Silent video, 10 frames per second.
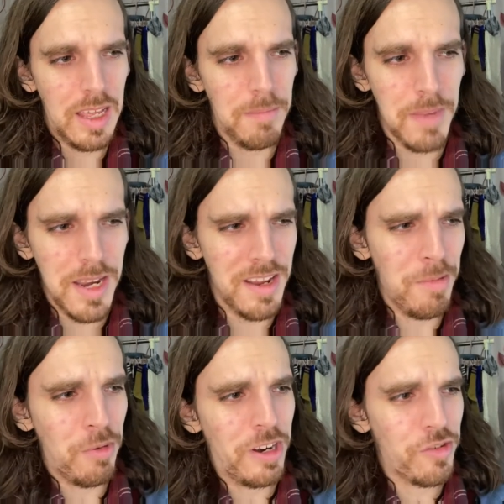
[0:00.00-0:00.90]
media
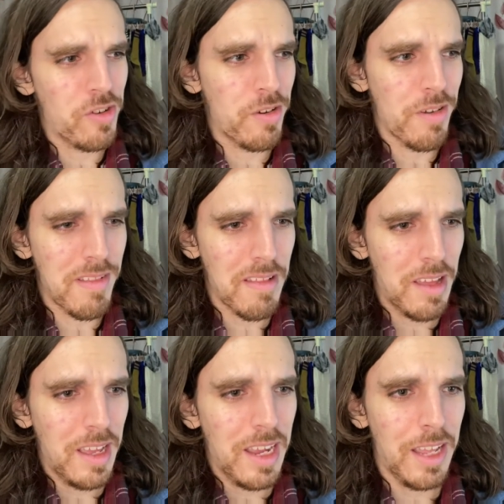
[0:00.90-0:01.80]
pressures,
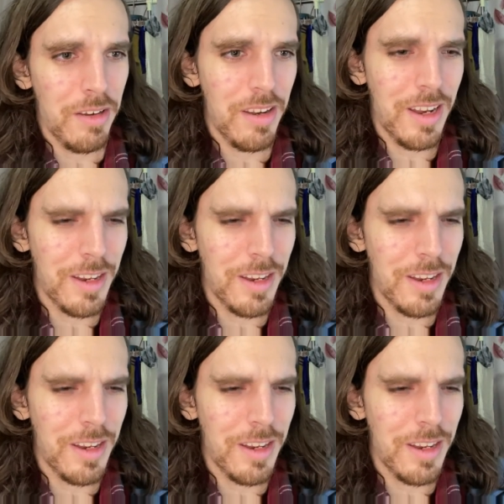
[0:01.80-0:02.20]
and